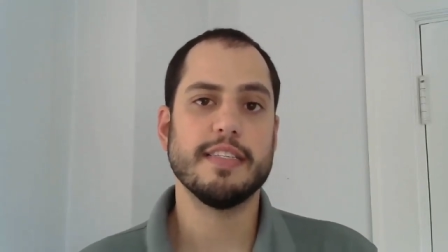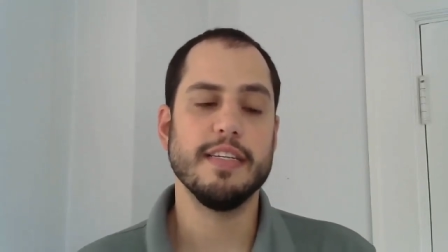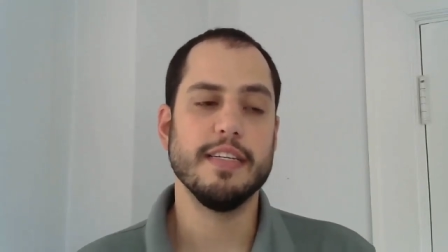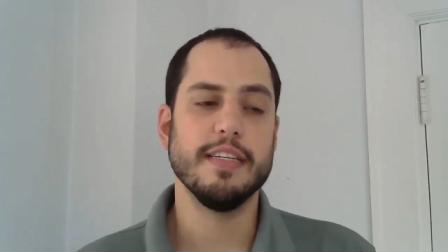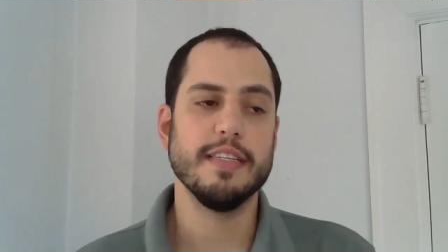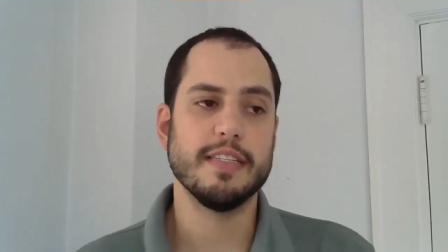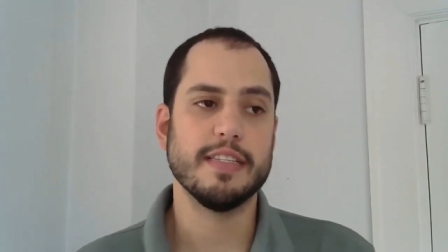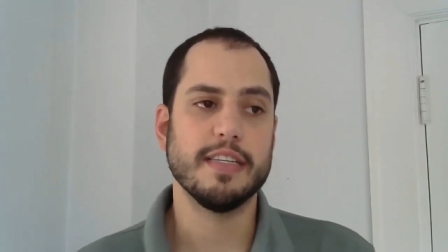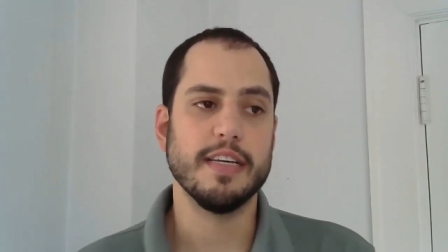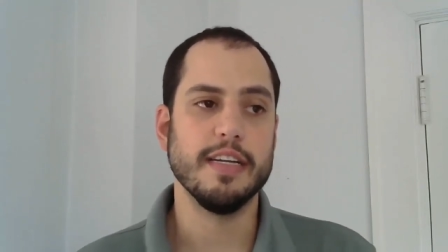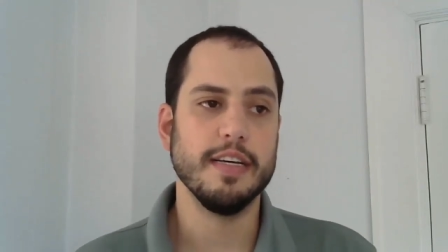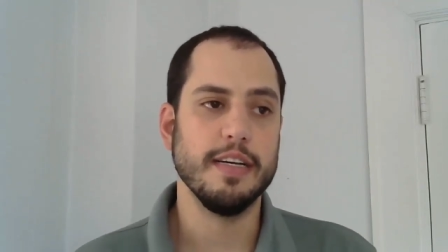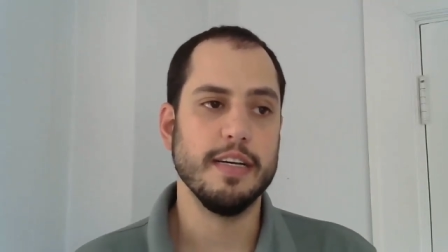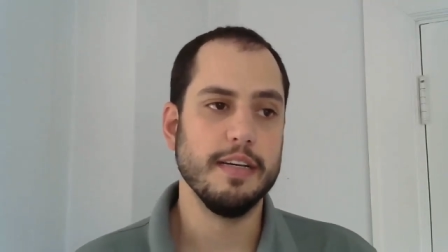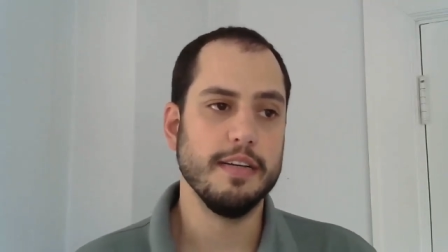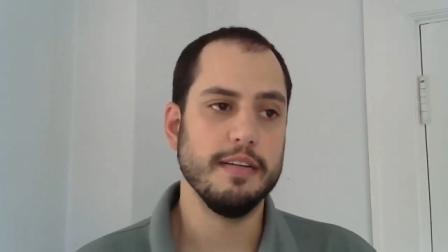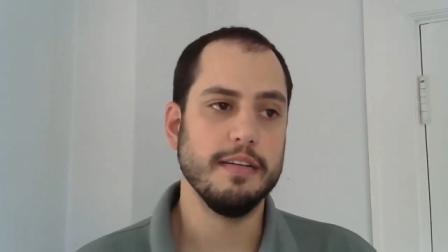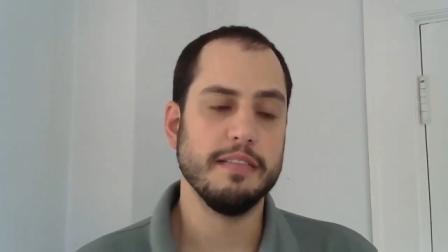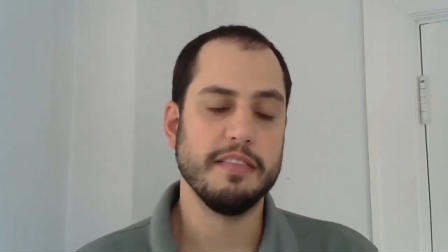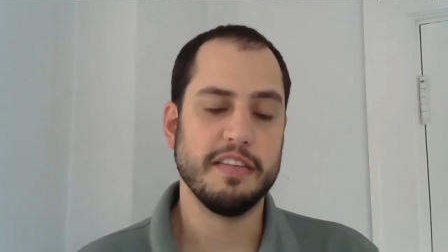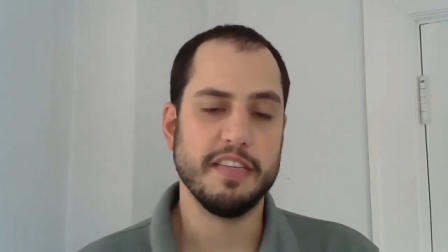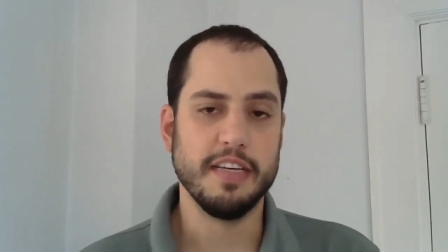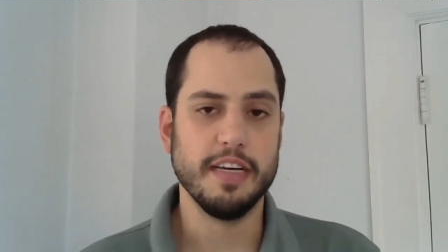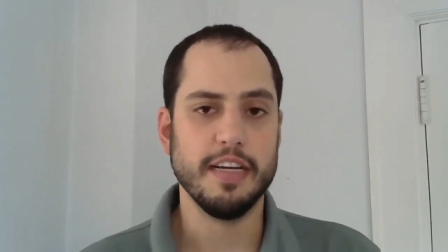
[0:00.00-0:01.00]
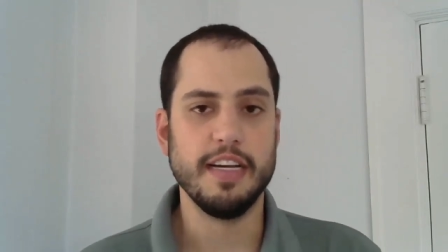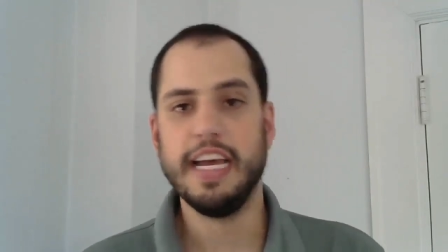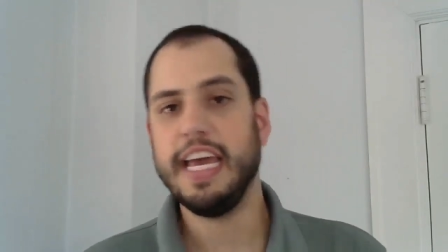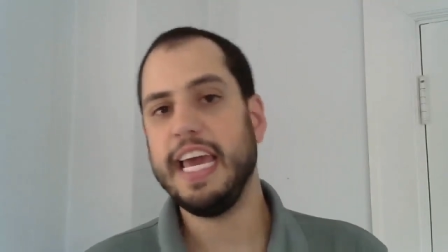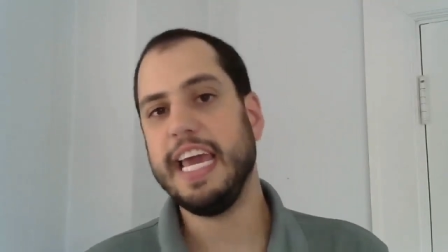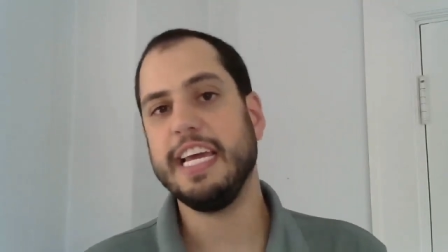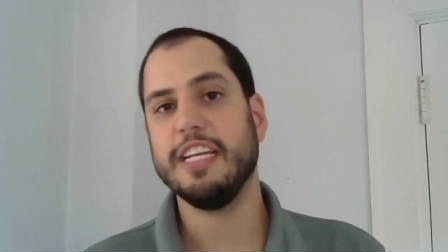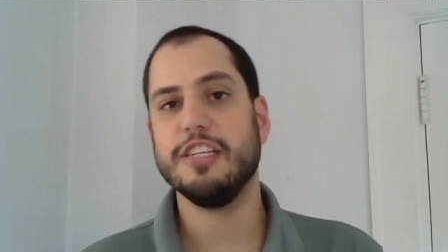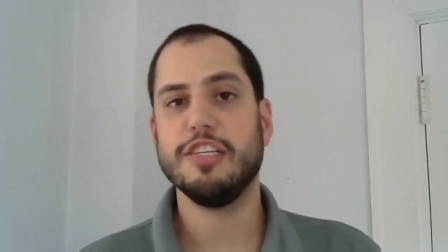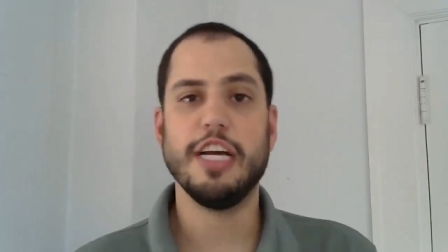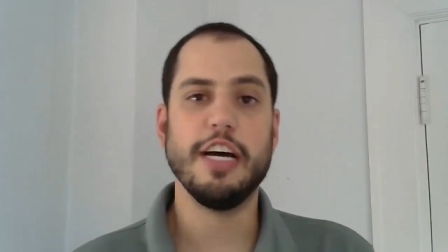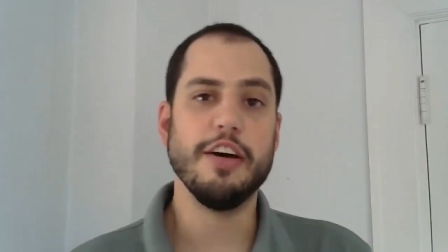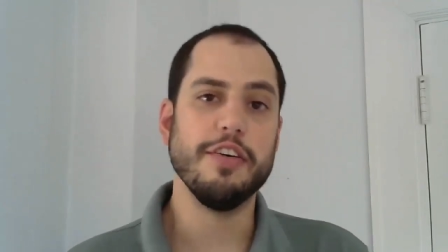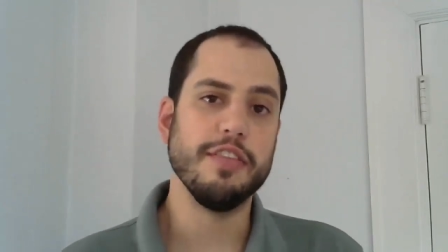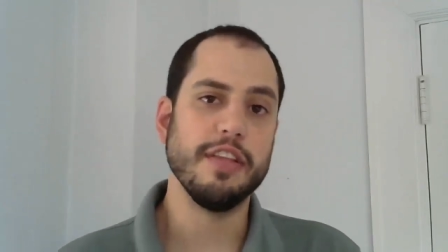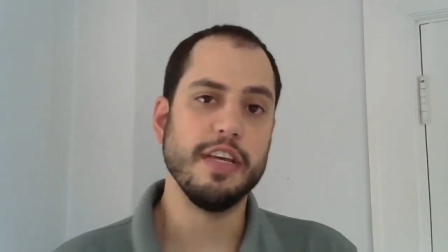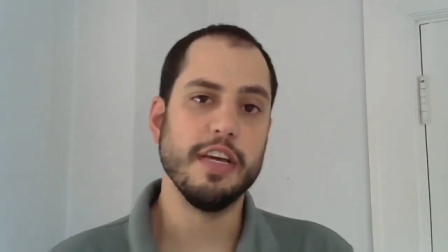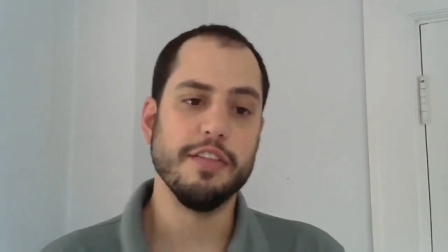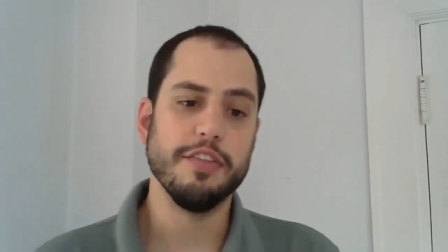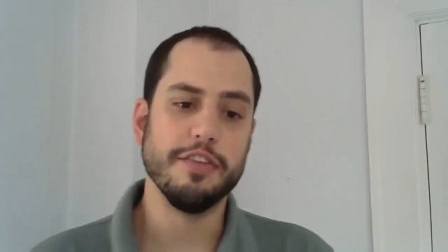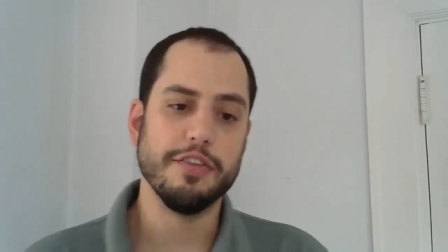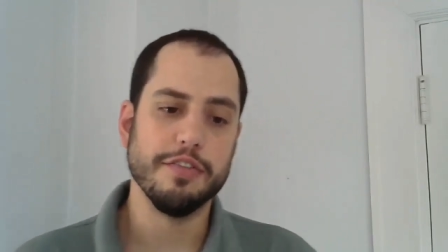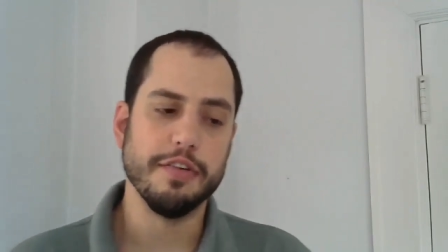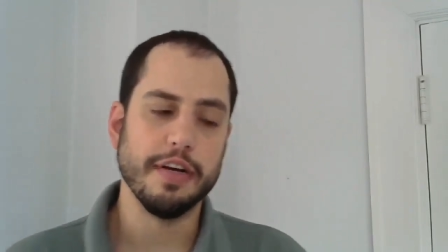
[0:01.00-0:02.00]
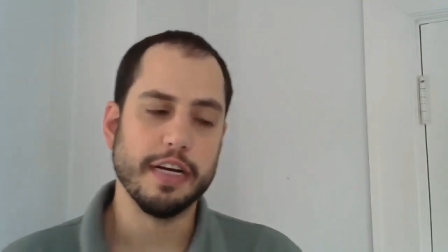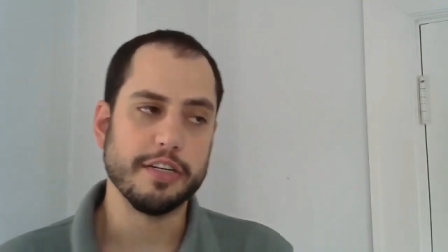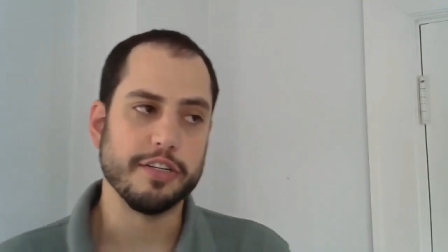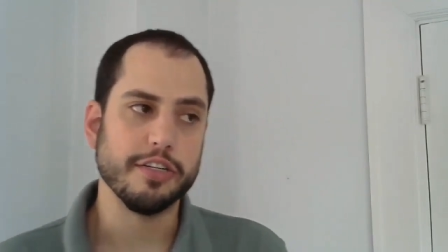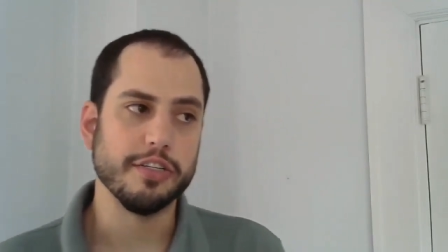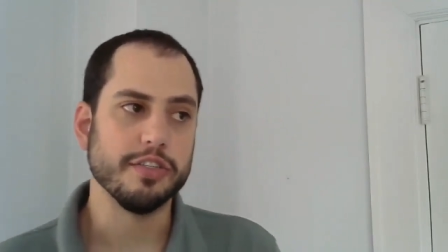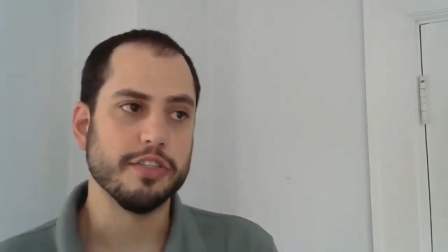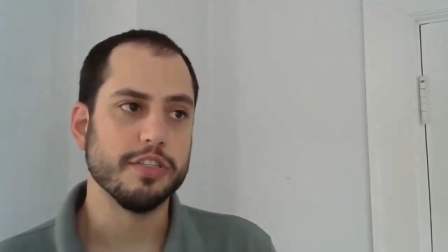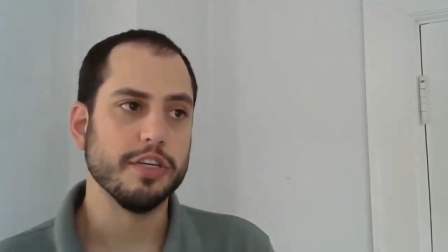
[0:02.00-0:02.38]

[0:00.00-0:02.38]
and it's gonna gonna age out in the other direction.